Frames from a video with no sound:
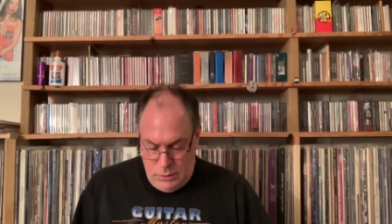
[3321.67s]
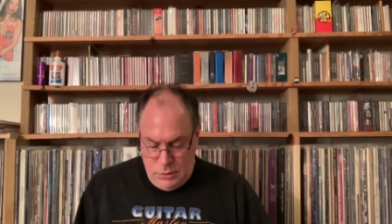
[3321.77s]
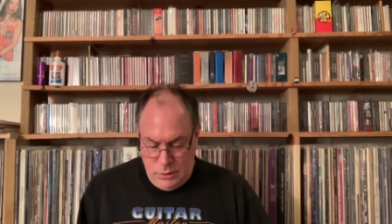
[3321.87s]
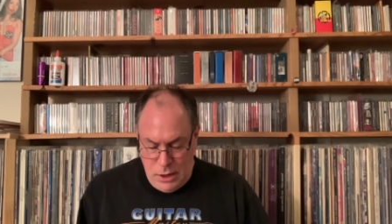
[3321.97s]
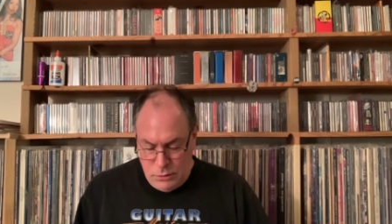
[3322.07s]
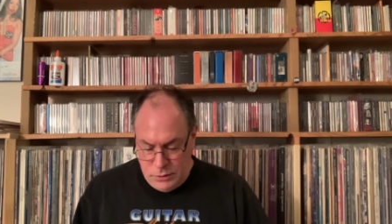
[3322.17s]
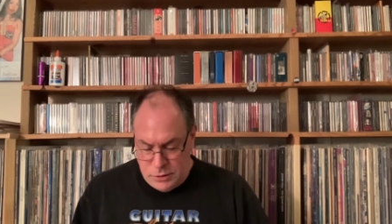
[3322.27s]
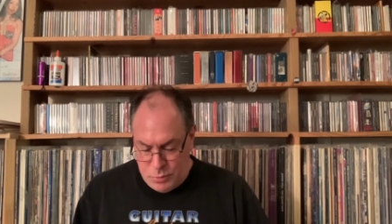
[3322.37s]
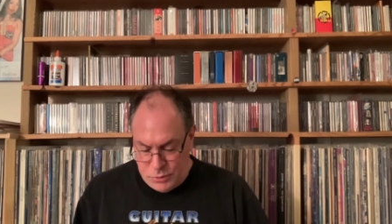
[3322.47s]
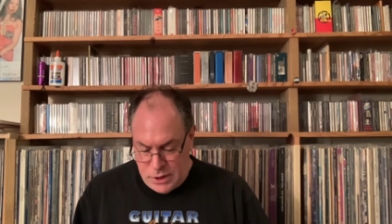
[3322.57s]
not only to
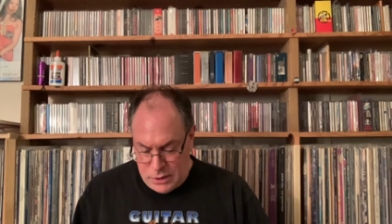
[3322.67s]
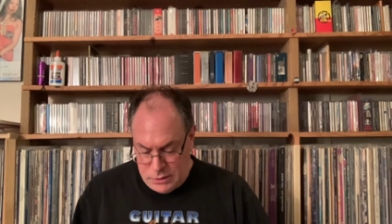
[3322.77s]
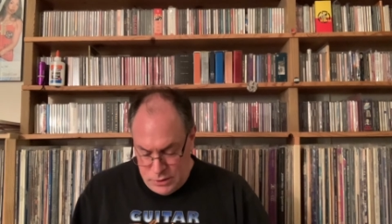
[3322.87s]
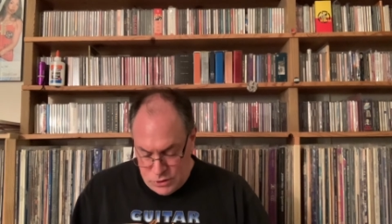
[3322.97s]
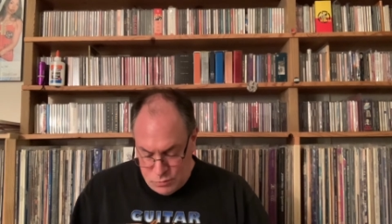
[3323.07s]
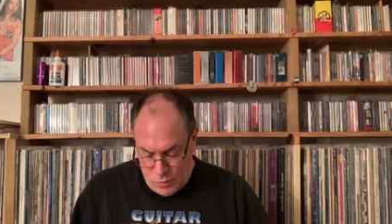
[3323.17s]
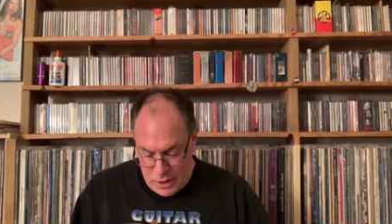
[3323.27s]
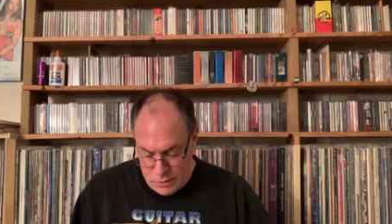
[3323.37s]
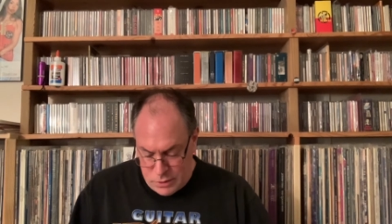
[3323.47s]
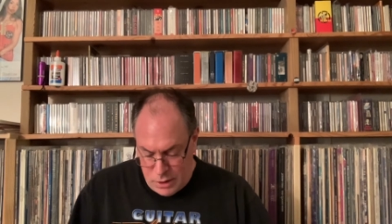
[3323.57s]
protect this
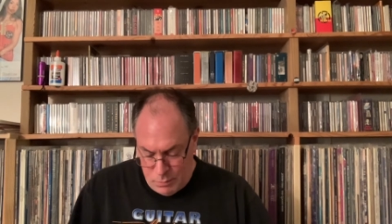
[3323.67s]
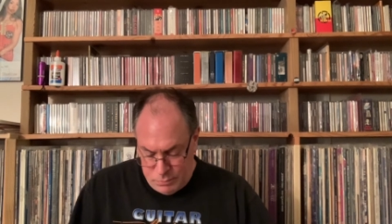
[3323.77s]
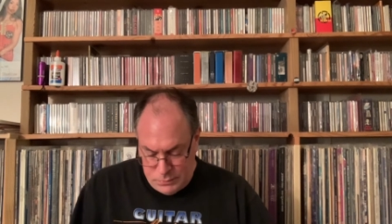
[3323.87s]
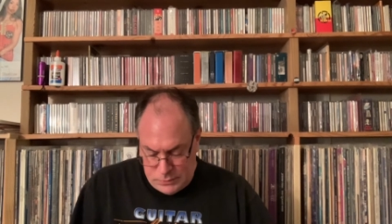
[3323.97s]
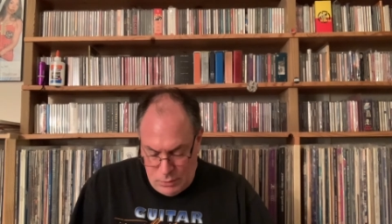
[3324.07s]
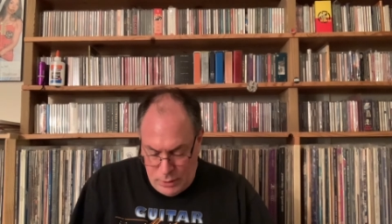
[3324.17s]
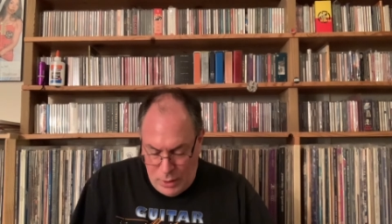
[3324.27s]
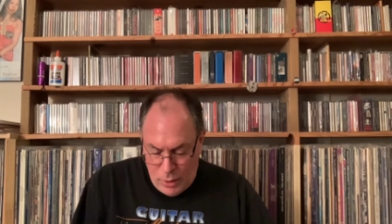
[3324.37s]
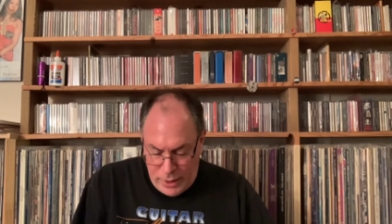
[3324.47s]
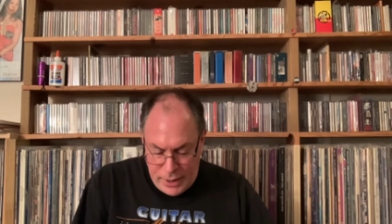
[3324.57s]
record that I'm
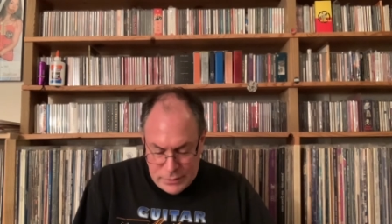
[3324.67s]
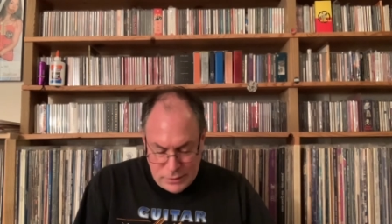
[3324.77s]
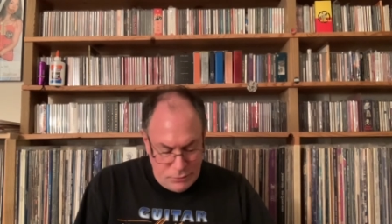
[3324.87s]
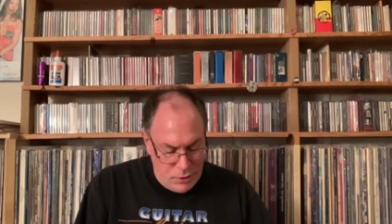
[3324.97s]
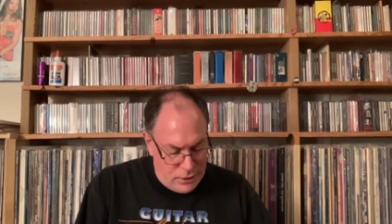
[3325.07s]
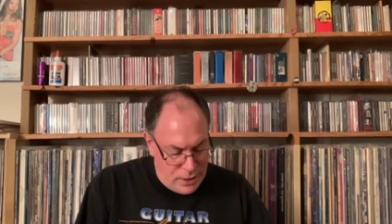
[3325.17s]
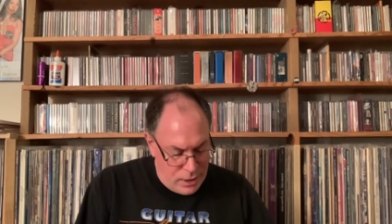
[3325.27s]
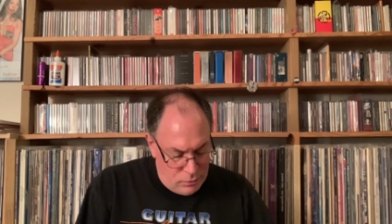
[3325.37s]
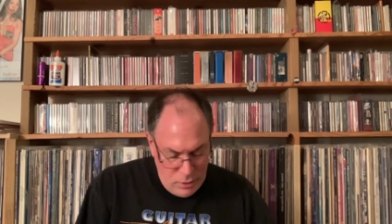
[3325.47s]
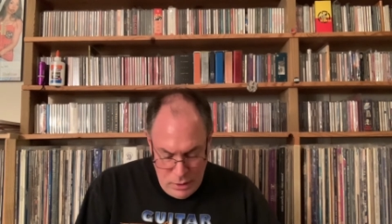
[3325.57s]
handling right
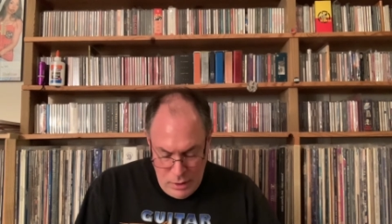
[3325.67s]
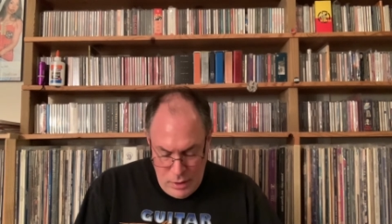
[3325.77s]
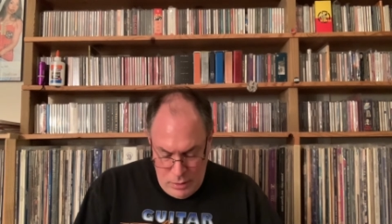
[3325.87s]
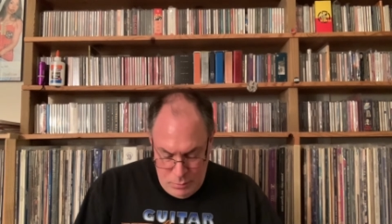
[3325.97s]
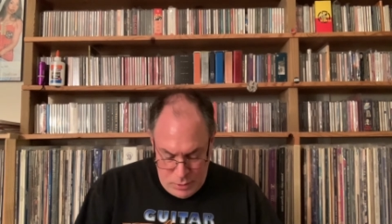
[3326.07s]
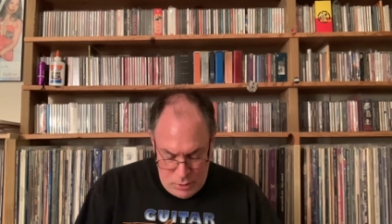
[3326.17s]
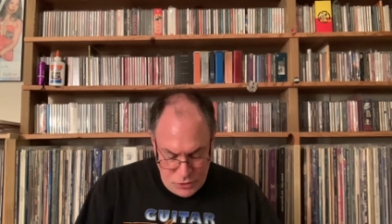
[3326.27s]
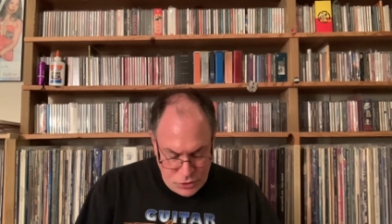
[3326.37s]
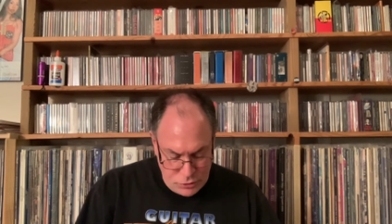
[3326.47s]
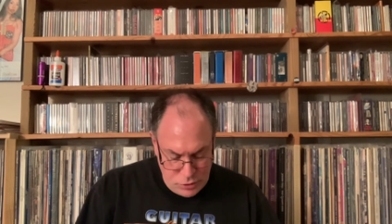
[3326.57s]
now, but
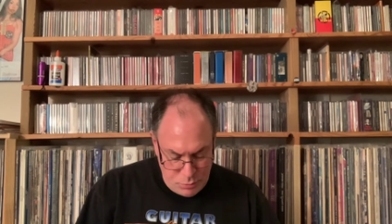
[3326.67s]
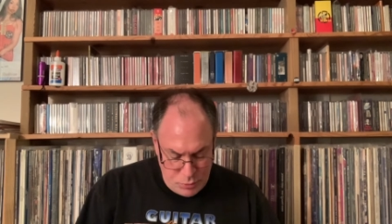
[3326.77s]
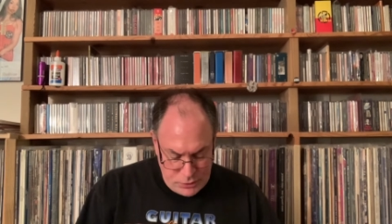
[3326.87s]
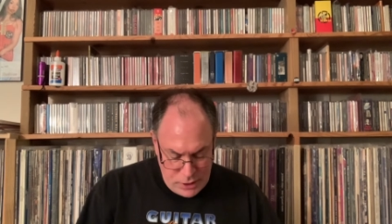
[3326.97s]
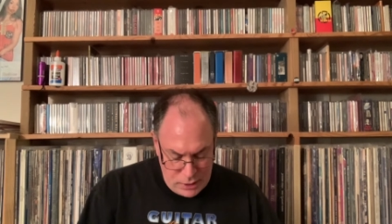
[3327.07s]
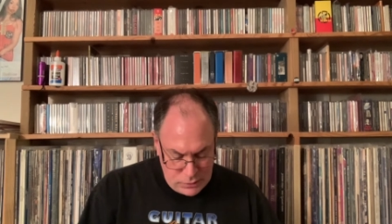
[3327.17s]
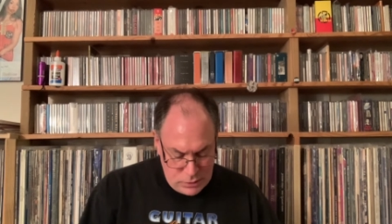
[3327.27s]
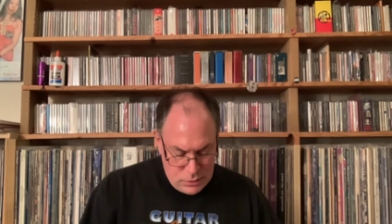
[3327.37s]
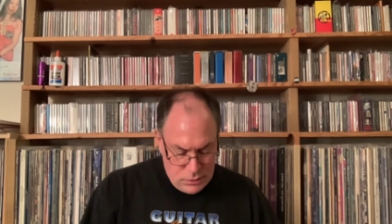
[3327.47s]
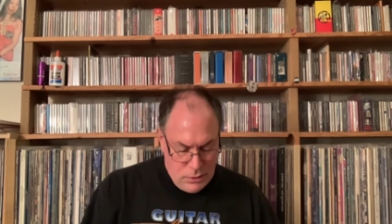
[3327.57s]
also to protect
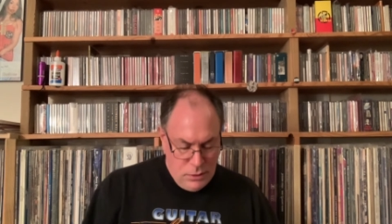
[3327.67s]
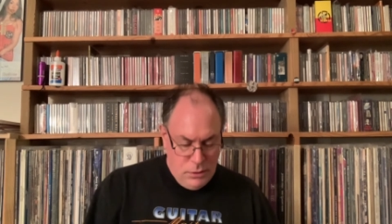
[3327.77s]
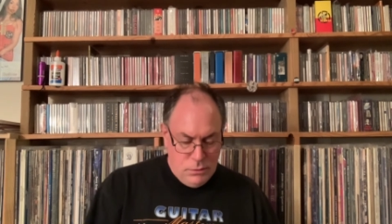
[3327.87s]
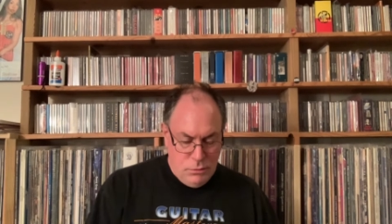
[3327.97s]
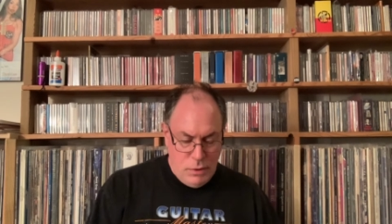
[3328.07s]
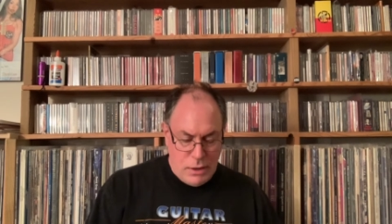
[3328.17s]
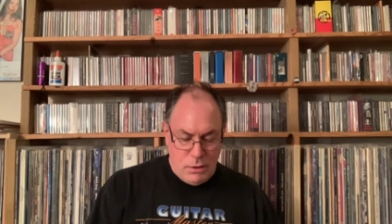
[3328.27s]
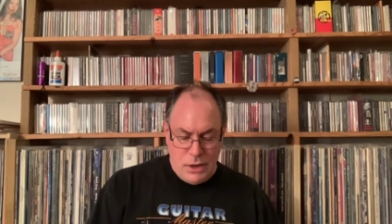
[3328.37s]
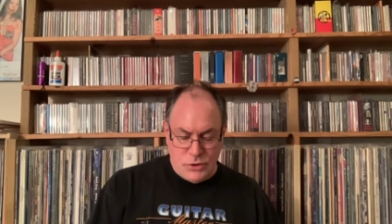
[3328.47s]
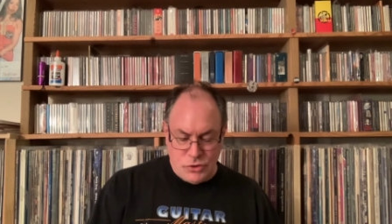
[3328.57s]
the record
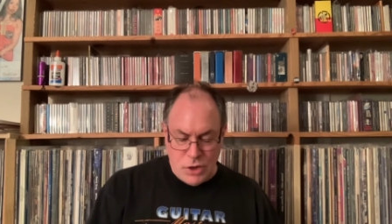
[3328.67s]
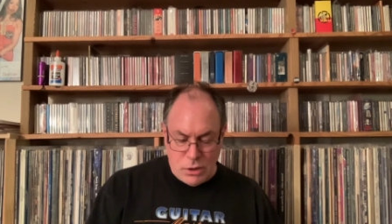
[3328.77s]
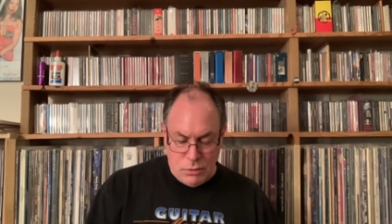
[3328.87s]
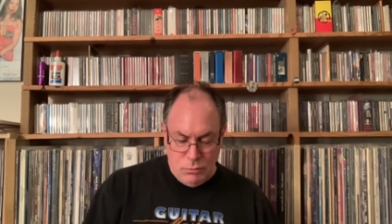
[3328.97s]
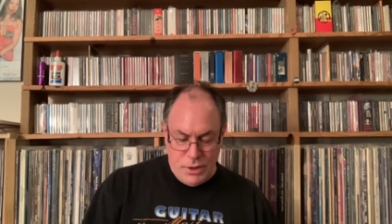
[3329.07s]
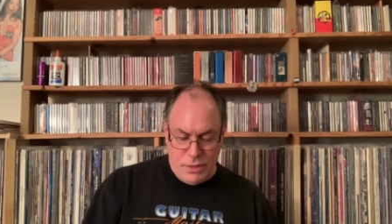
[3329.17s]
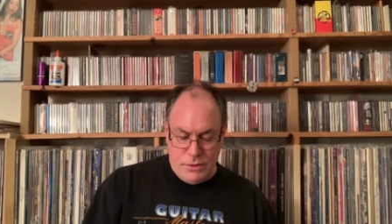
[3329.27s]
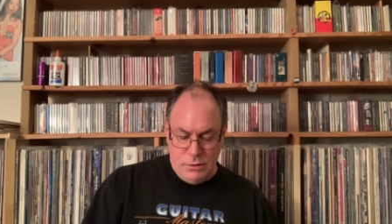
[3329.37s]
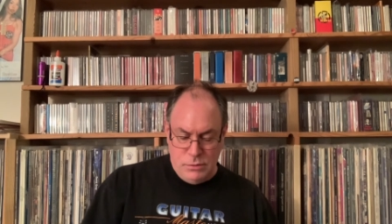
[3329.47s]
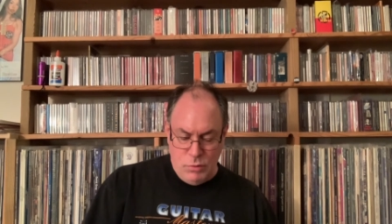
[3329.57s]
I stuck it with,
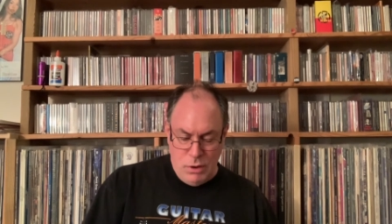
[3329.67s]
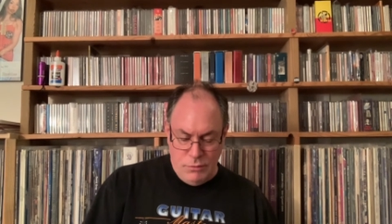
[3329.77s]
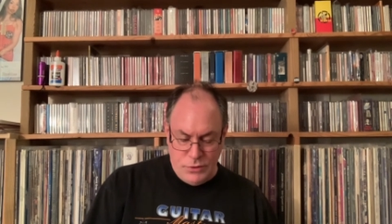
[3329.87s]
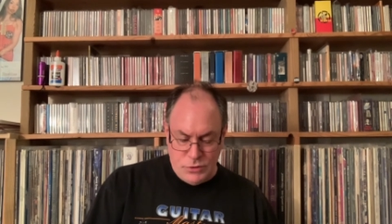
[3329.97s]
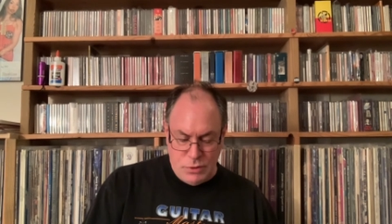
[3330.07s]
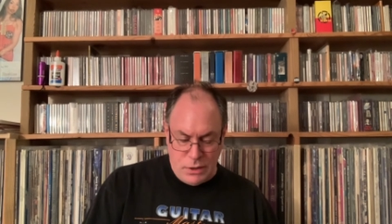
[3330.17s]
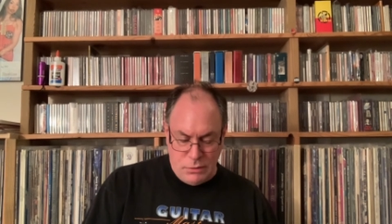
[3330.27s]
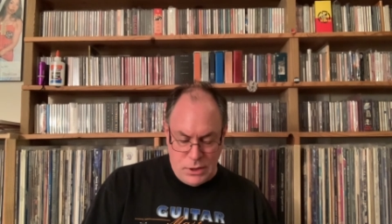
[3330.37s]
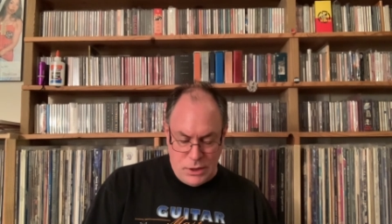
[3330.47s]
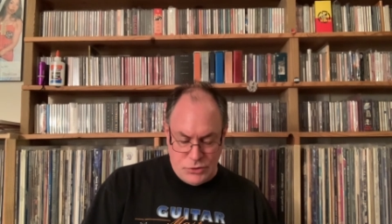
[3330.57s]
the 12-inch record
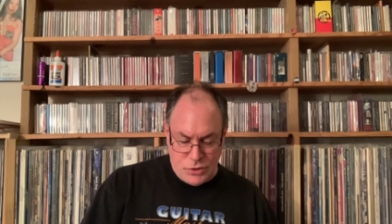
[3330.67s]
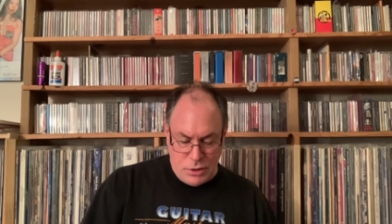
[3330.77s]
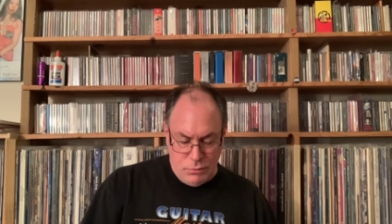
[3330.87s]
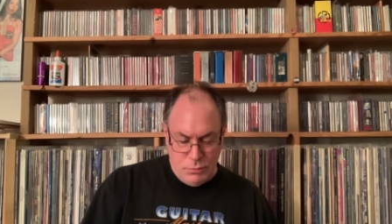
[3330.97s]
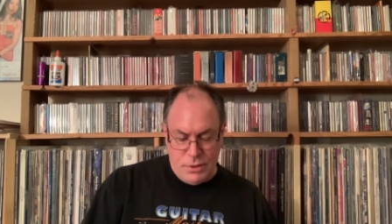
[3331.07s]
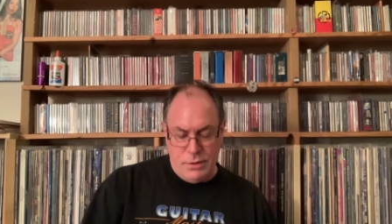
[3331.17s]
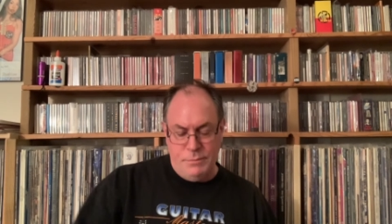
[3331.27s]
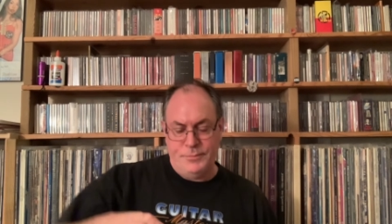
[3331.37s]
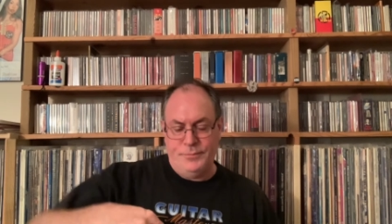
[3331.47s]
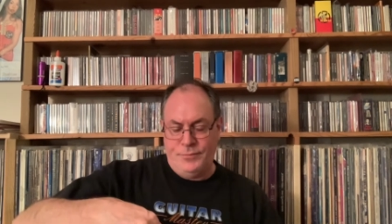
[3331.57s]
that I stuck it with.
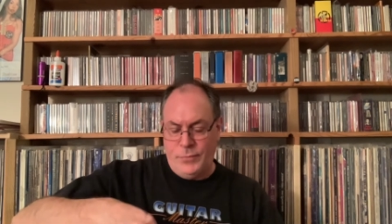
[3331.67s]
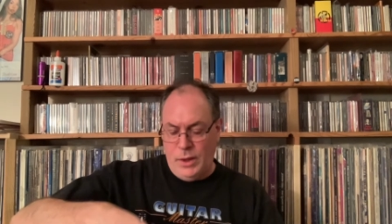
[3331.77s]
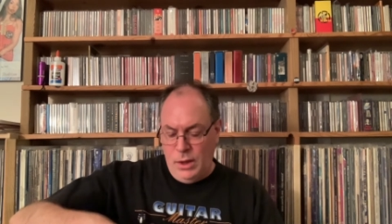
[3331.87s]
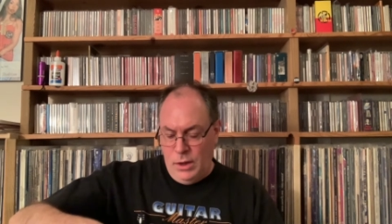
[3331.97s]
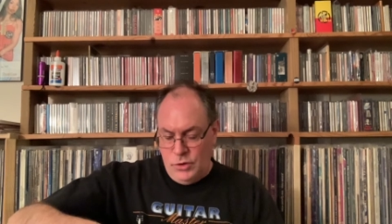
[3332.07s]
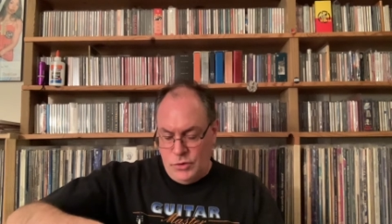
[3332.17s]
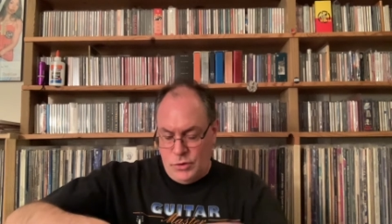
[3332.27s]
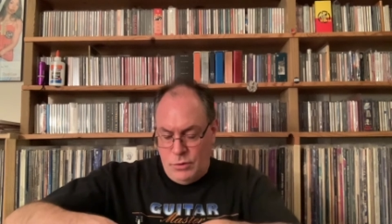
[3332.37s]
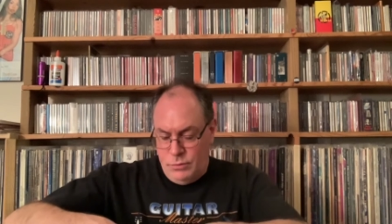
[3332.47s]
So